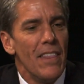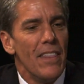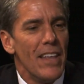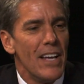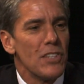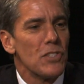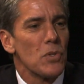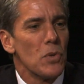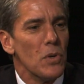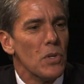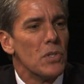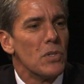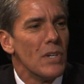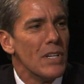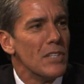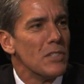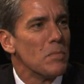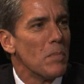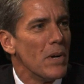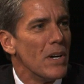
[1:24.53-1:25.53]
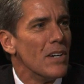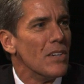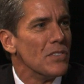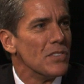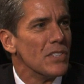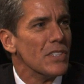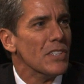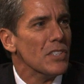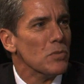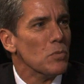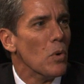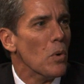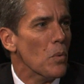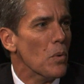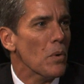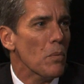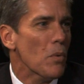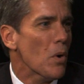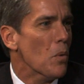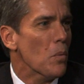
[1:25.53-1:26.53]
that sort of transparency is
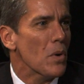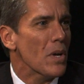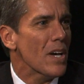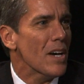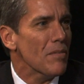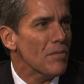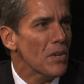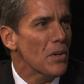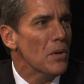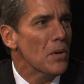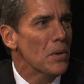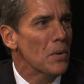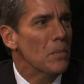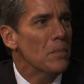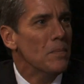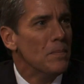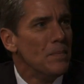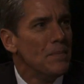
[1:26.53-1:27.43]
what we have to do.